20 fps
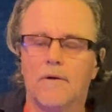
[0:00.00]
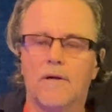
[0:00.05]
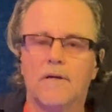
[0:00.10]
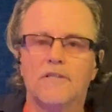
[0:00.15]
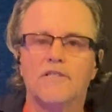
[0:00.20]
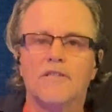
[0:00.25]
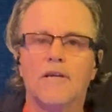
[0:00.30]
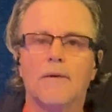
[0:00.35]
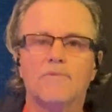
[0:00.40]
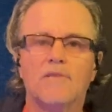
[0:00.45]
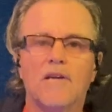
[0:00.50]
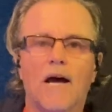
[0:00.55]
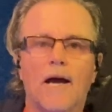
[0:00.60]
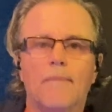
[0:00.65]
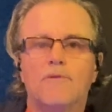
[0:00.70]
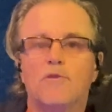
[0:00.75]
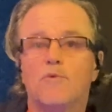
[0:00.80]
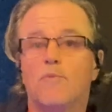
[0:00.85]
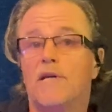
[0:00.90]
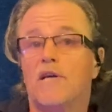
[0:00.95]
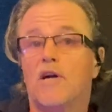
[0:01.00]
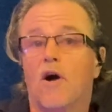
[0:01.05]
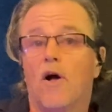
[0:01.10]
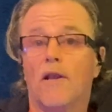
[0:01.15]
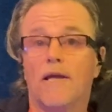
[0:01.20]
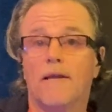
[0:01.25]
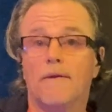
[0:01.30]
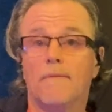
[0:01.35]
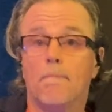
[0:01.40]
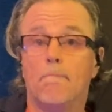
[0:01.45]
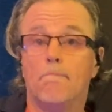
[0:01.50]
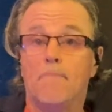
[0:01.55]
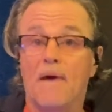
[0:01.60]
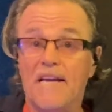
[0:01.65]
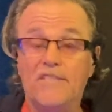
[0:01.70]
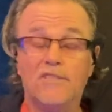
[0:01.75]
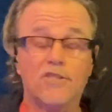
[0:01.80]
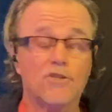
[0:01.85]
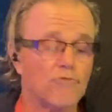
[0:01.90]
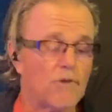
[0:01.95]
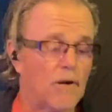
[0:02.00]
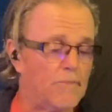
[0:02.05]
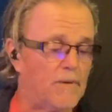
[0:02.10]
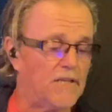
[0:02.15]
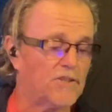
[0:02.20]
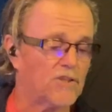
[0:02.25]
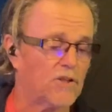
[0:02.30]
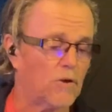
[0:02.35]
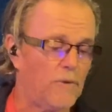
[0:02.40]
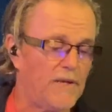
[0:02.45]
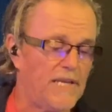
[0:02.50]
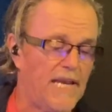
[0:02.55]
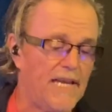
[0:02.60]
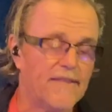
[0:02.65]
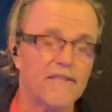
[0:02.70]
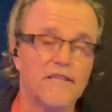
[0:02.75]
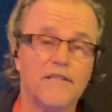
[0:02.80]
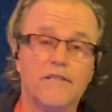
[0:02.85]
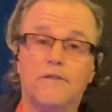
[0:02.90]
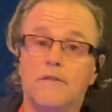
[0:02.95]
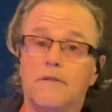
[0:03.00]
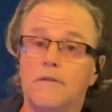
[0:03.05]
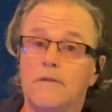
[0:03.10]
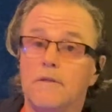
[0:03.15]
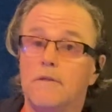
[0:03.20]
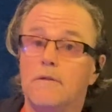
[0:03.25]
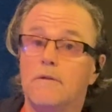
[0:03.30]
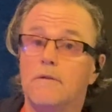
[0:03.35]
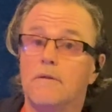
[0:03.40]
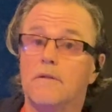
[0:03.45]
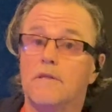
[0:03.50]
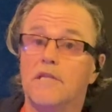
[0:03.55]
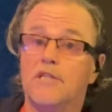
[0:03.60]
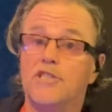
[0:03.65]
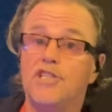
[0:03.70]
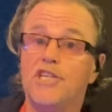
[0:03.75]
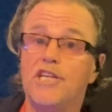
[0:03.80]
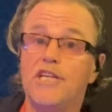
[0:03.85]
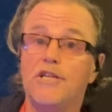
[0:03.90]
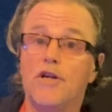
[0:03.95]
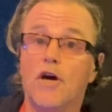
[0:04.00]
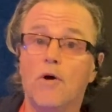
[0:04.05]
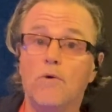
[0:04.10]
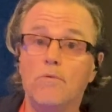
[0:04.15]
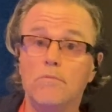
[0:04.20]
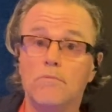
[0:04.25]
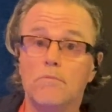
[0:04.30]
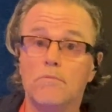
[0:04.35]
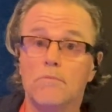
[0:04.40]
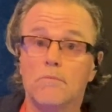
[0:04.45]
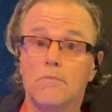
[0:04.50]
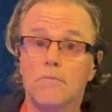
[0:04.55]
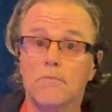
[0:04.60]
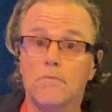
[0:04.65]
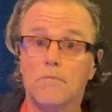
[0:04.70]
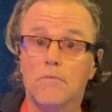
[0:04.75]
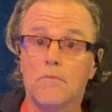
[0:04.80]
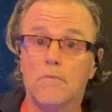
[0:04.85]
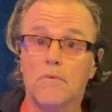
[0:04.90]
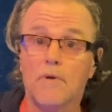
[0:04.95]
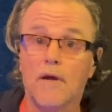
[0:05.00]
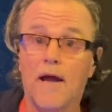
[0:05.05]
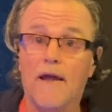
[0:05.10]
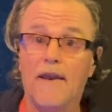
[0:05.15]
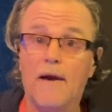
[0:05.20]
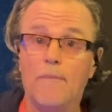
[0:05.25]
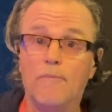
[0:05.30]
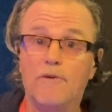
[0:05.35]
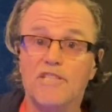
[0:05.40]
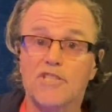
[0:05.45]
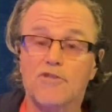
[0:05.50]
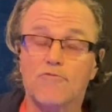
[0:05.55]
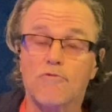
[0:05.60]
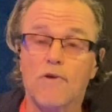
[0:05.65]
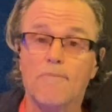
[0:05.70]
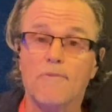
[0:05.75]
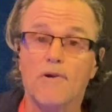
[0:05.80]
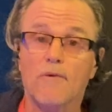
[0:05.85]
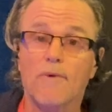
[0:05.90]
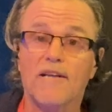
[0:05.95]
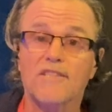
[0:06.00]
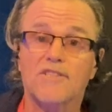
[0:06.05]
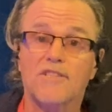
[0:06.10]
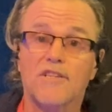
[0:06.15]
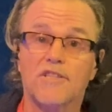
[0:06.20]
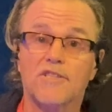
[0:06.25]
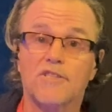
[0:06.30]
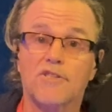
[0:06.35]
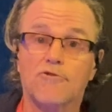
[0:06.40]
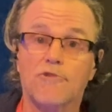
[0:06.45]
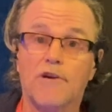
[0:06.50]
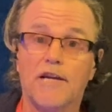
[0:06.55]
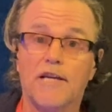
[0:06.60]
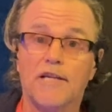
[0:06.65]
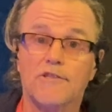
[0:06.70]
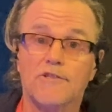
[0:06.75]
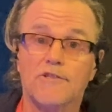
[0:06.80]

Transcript: Sometimes we call it bass strumming, so we hit the G note and then we strum the rest of the strings.